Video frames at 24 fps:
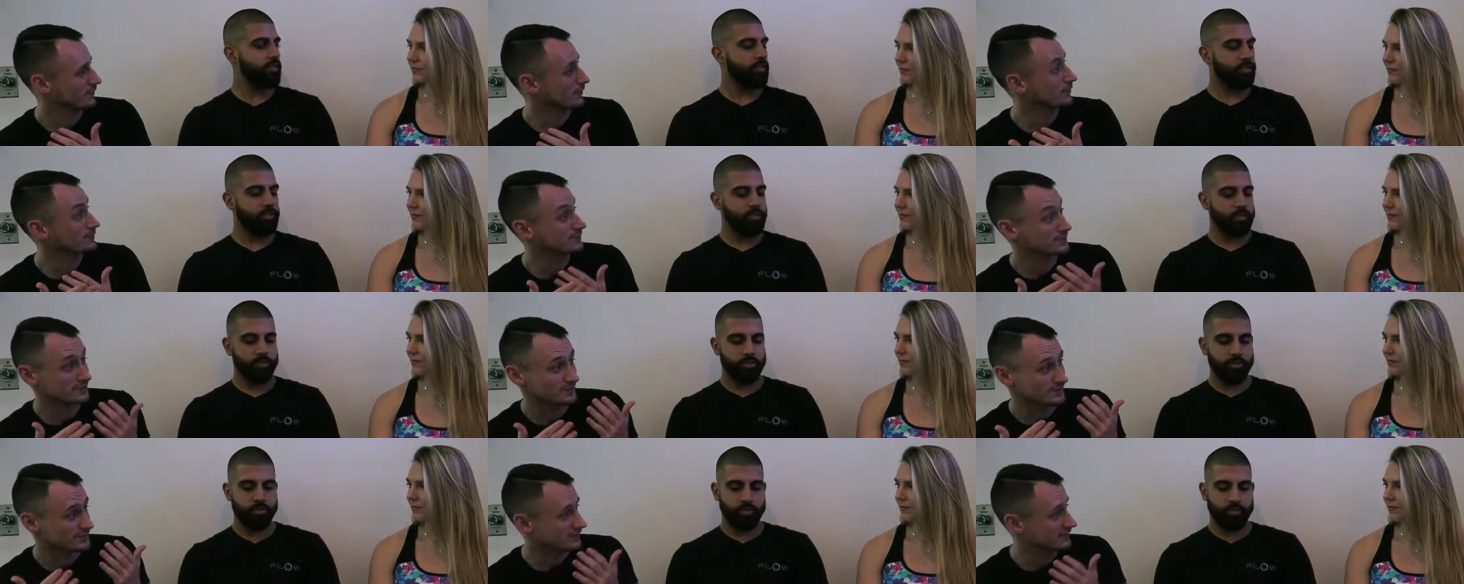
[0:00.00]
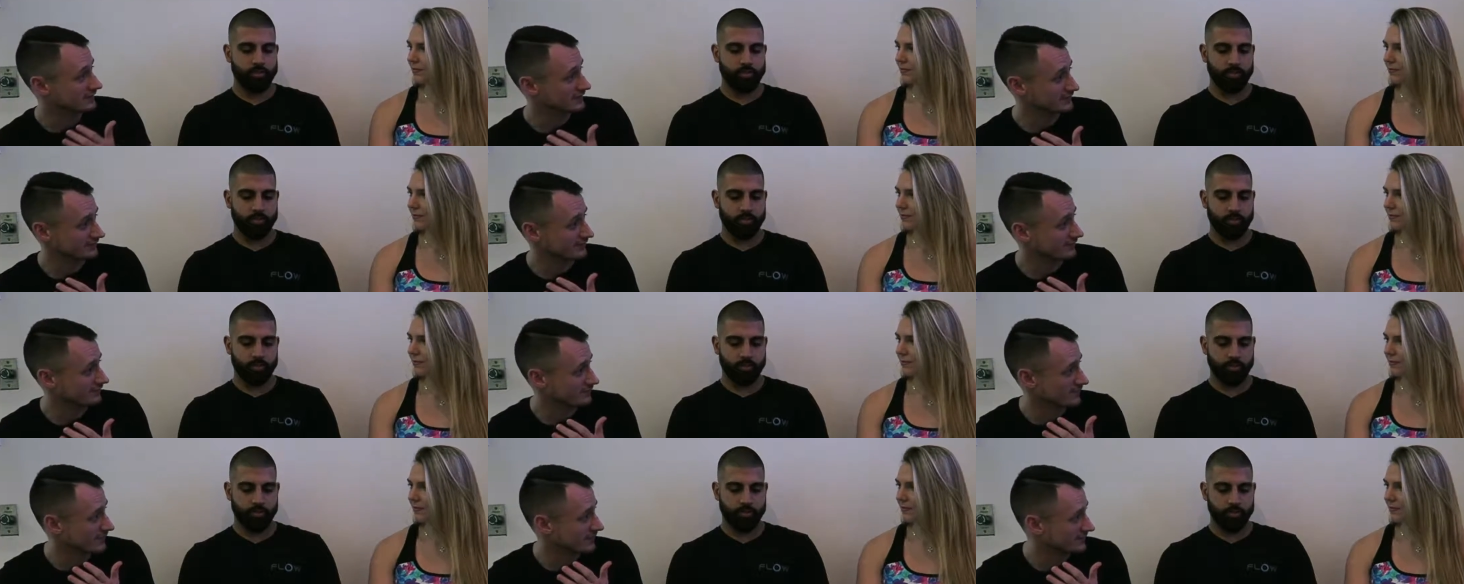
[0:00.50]
Speaker 1: all sorts of
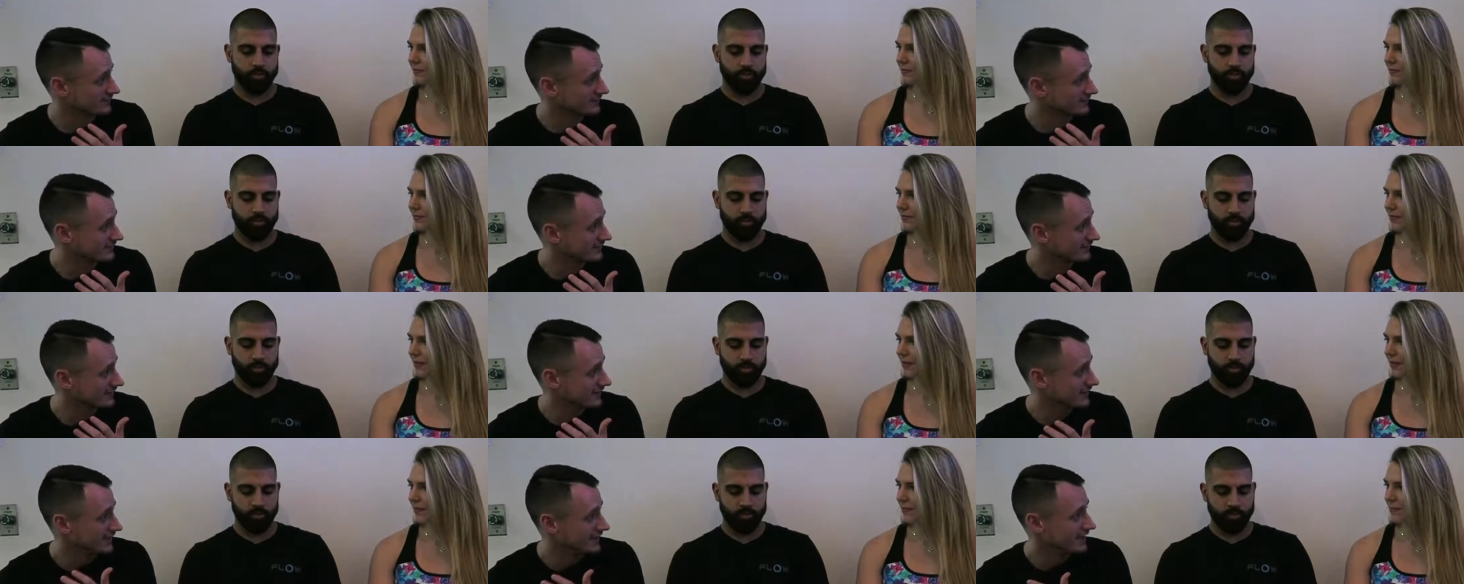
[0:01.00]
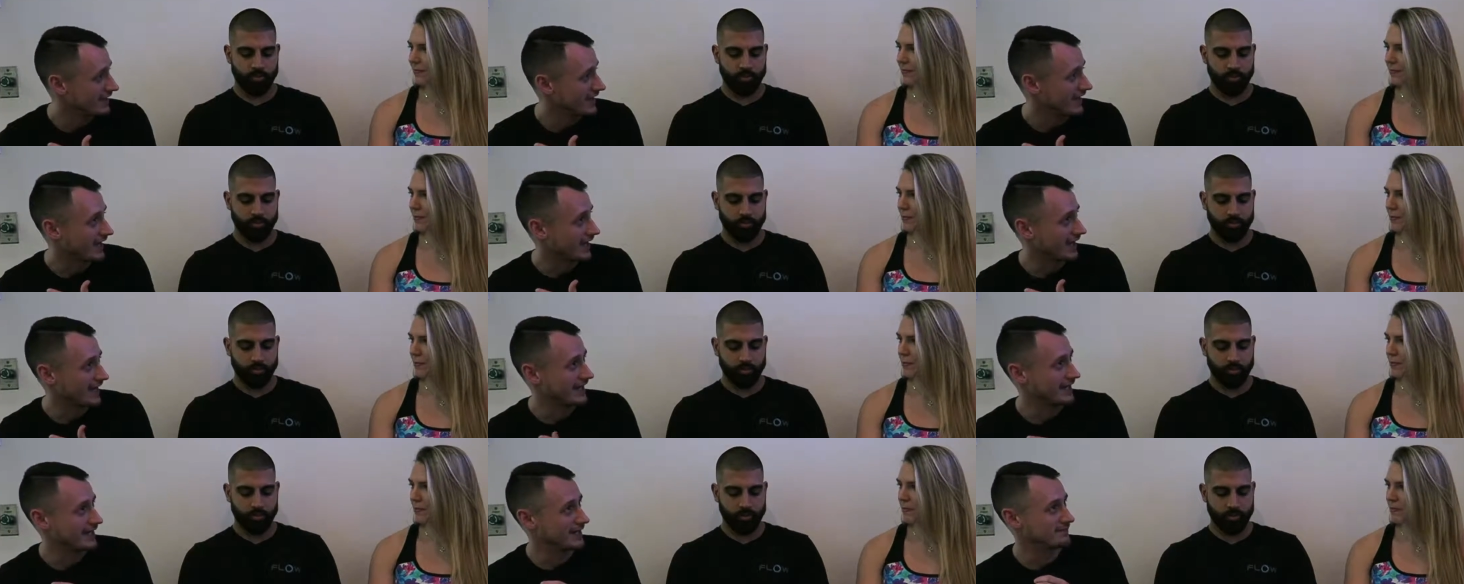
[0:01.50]
different ones.
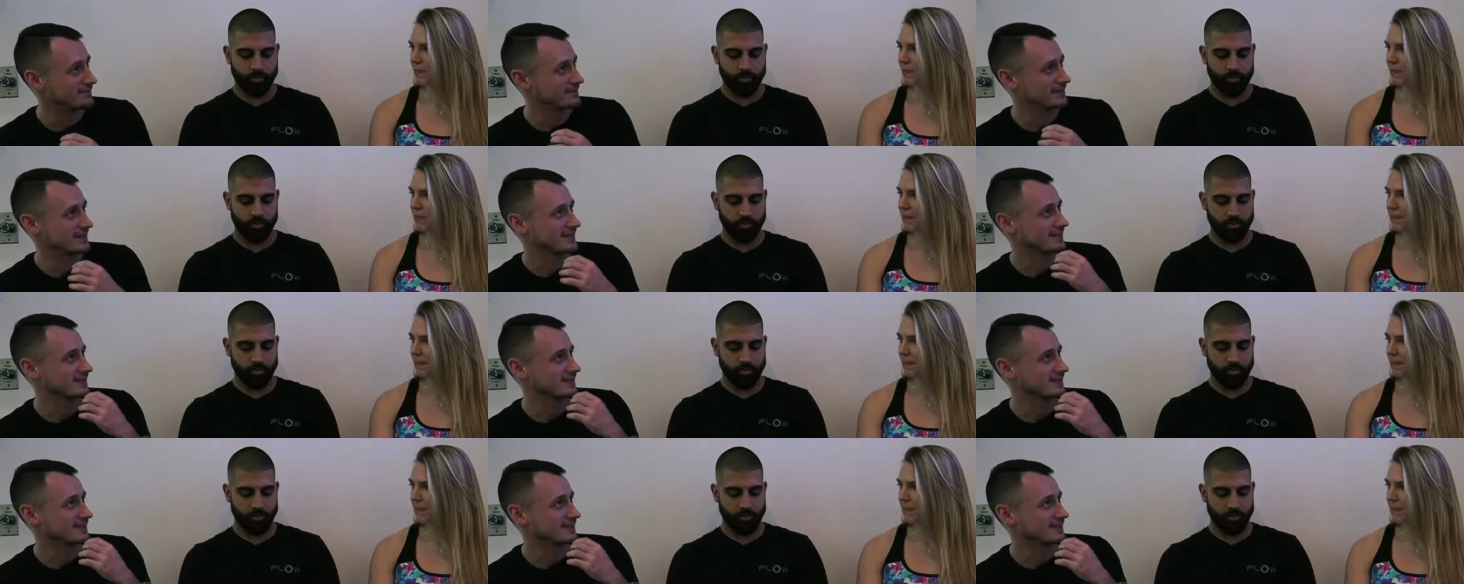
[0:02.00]
Um,